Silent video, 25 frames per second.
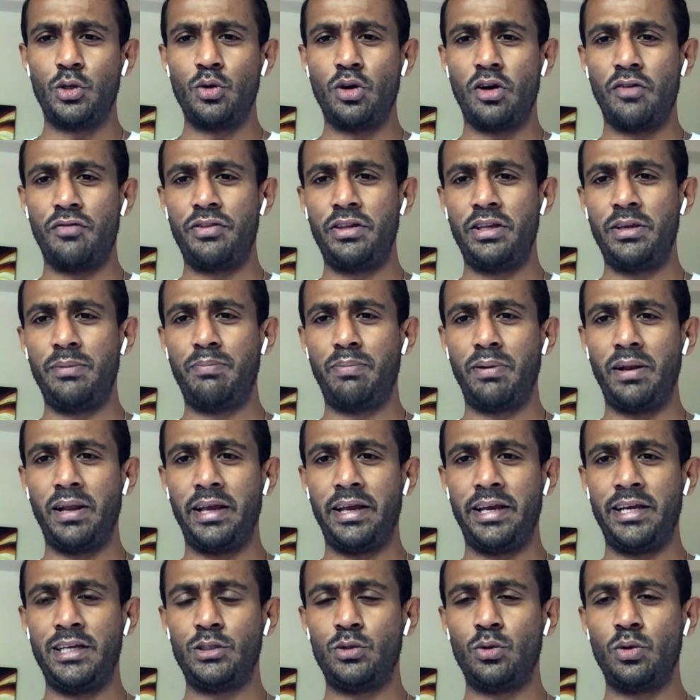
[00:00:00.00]
two of the
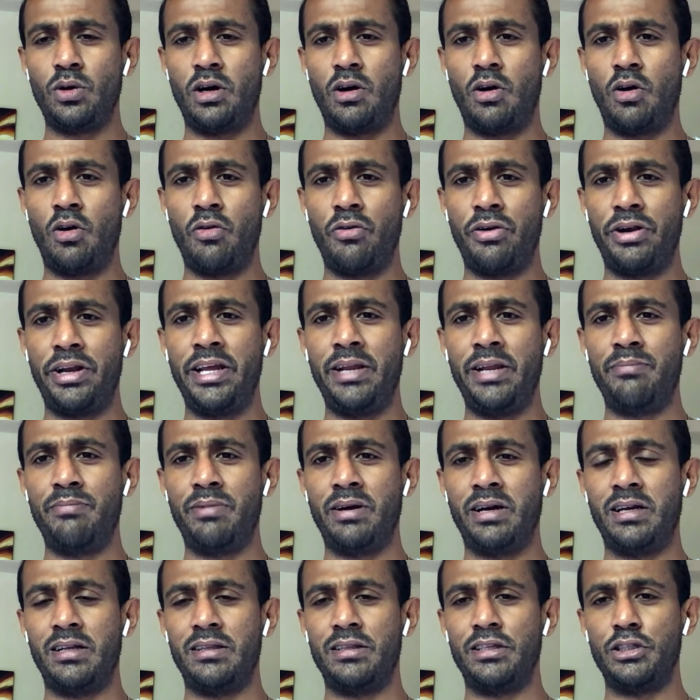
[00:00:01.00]
players who are already
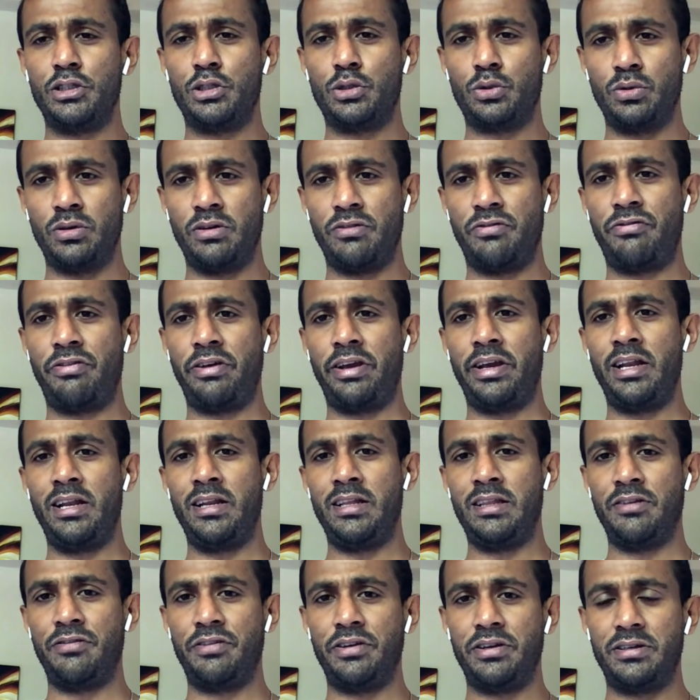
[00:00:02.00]
in Bangladesh to have
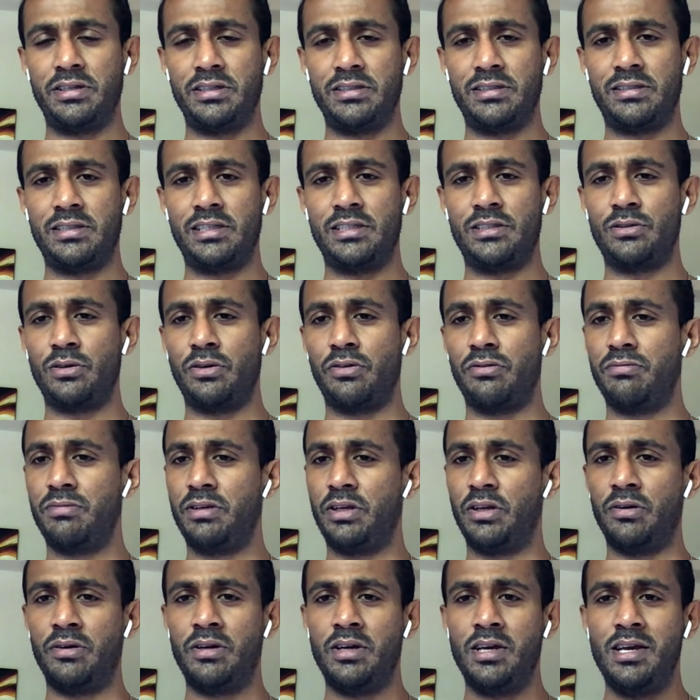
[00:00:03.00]
failed in the fitness test. So
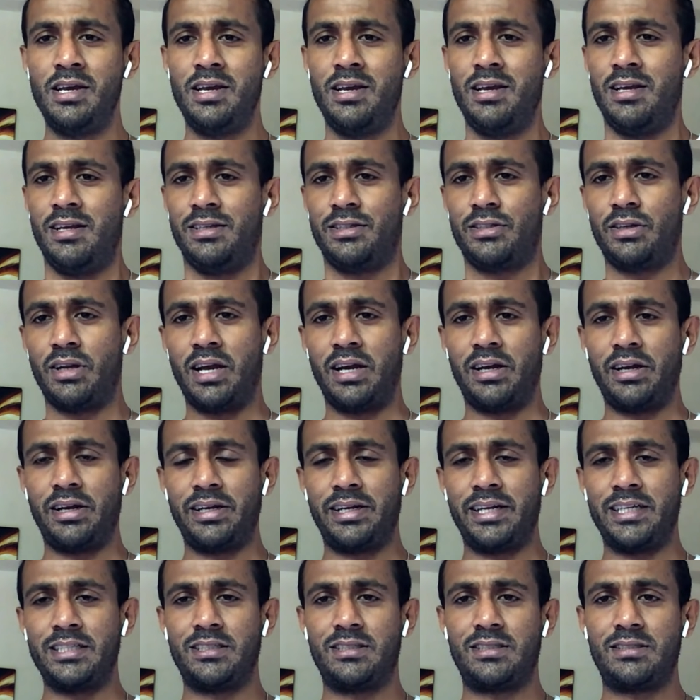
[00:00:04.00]
you know, Sri Lanka
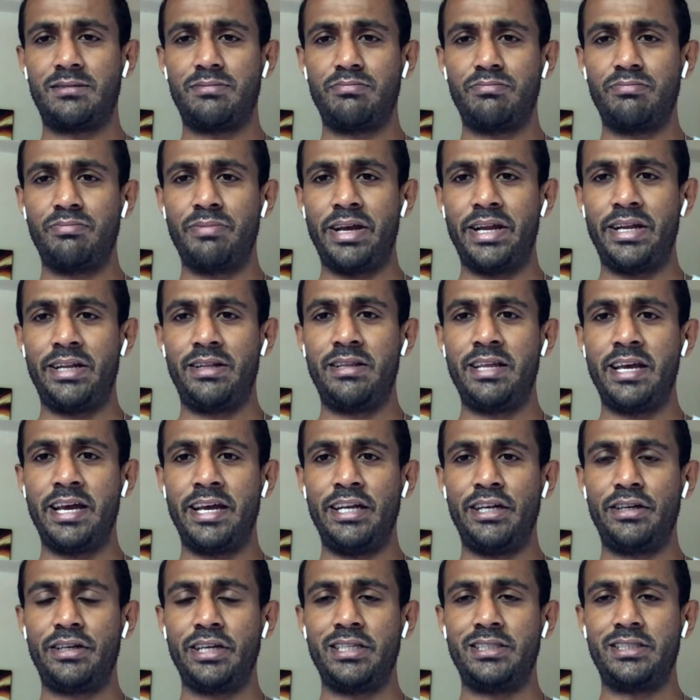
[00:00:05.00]
cricket has made
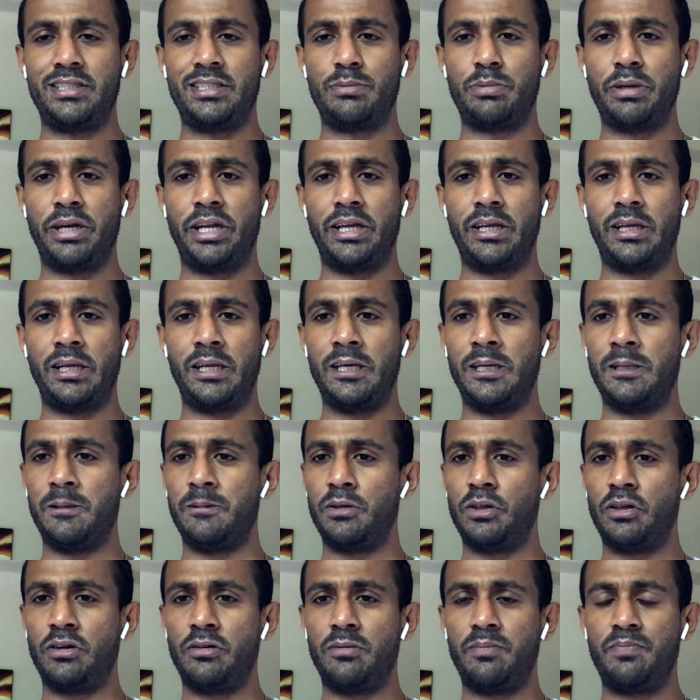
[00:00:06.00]
their intentions pretty
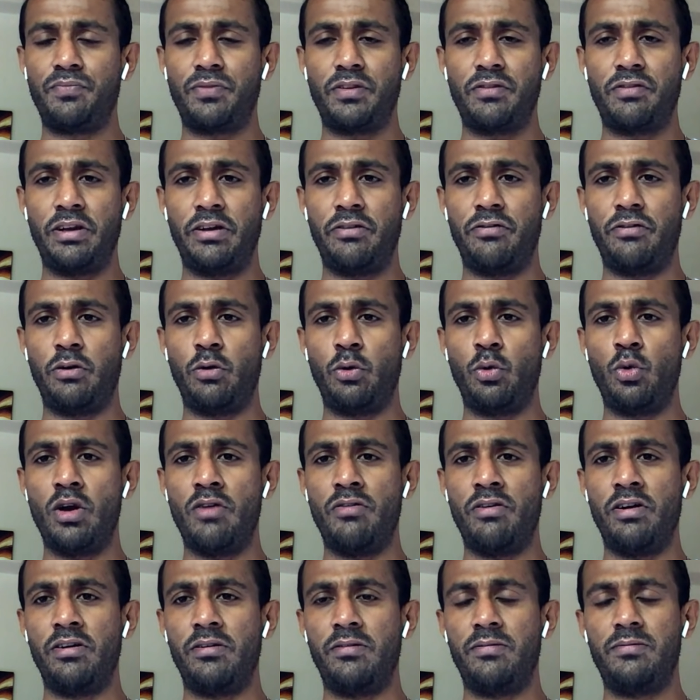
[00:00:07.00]
clear. You know, if
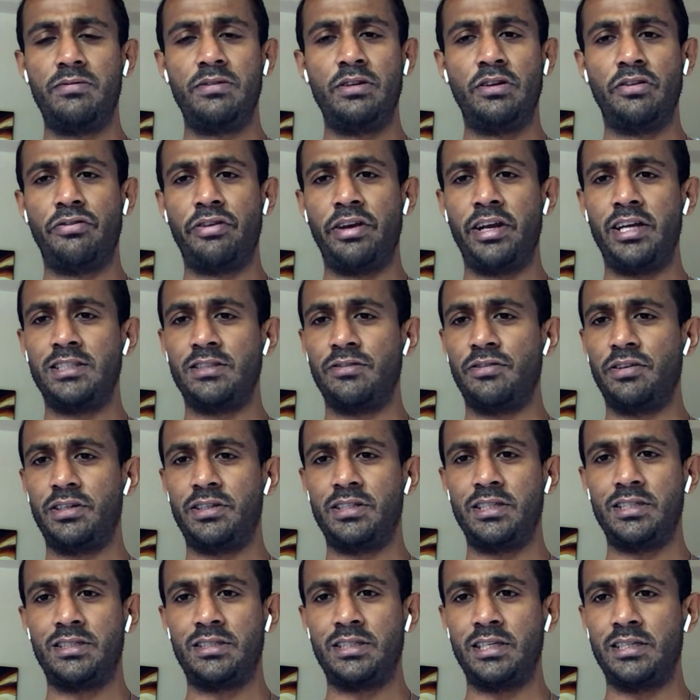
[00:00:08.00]
whoever you know, fails a
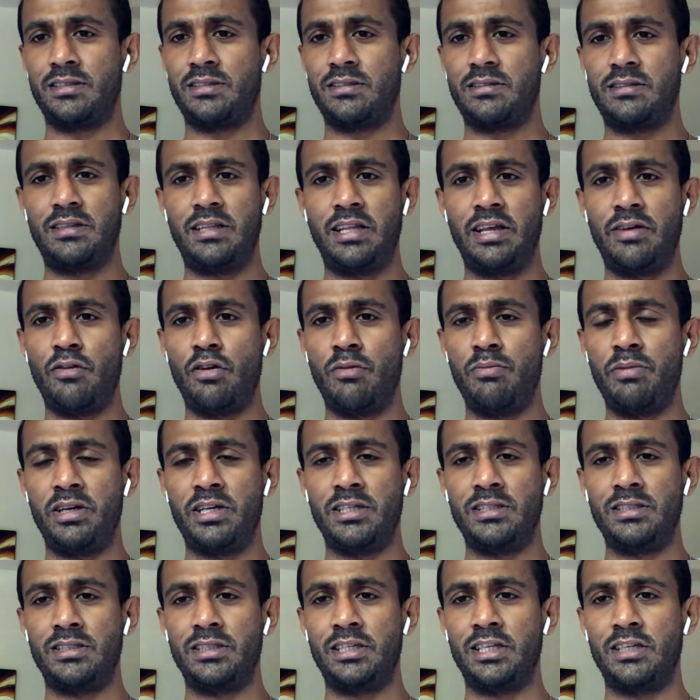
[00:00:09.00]
fitness test, they won't
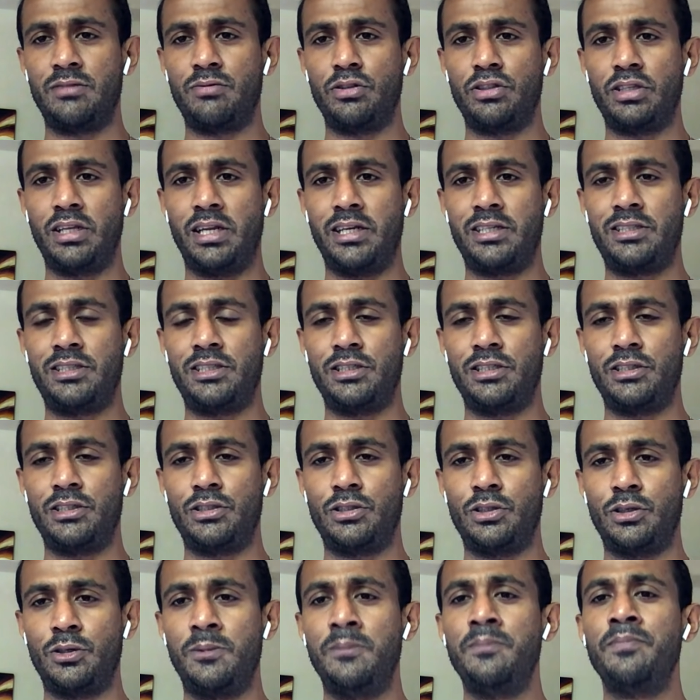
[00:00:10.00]
be considered for selection.
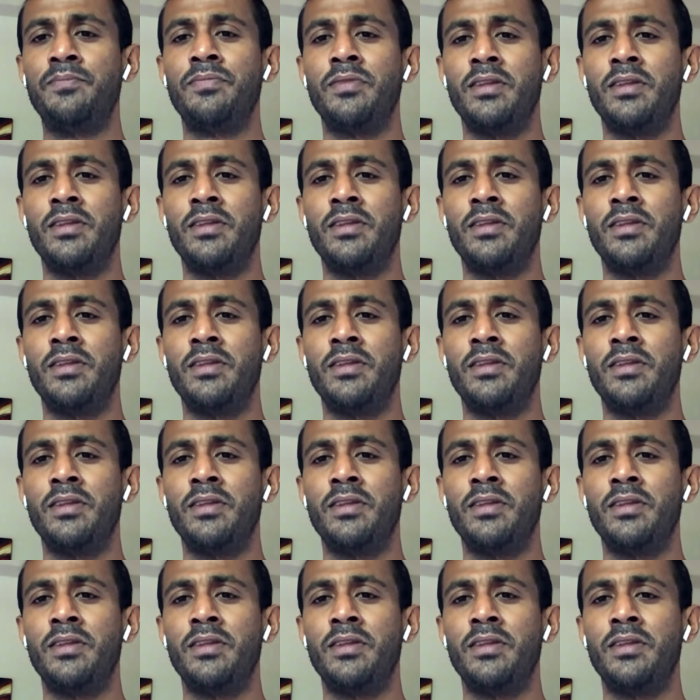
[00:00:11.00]
So